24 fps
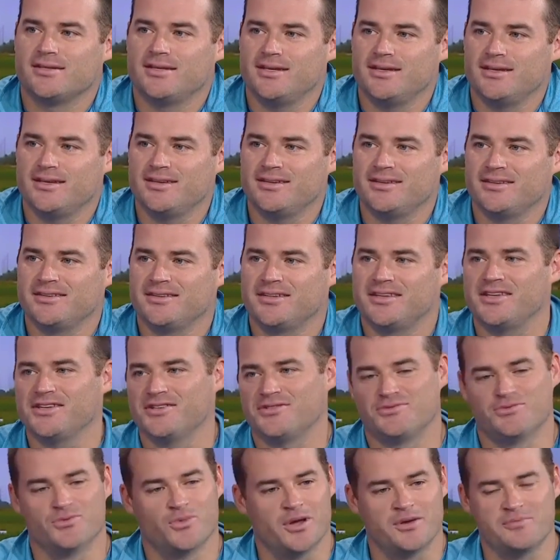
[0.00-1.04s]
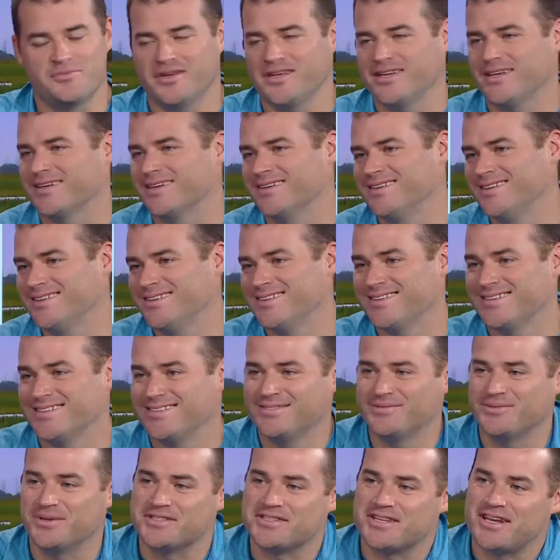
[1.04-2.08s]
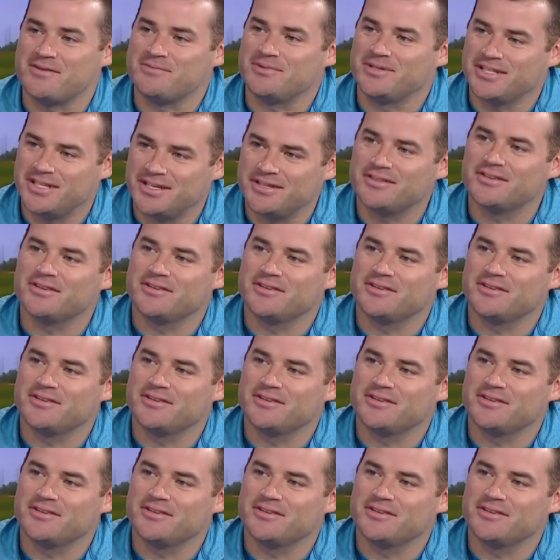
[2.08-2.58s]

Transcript: He went big, wasn't able to get